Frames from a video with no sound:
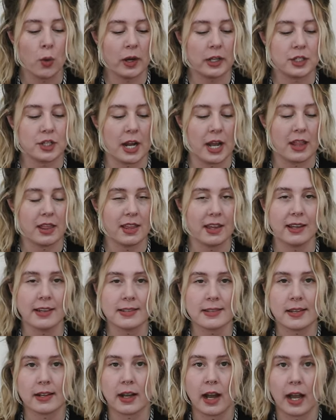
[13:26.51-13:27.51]
which I think
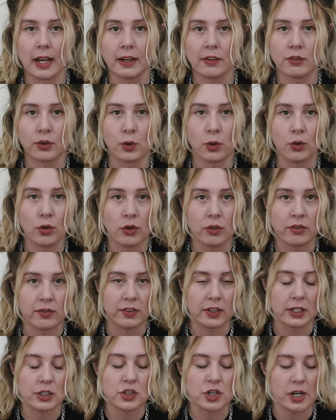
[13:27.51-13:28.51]
is a kind of cool
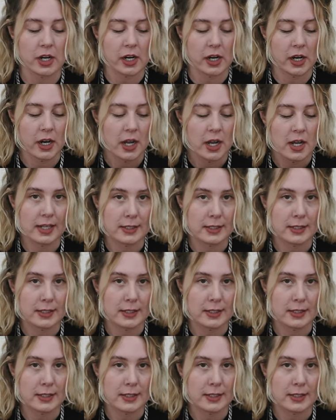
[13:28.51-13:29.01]
feature.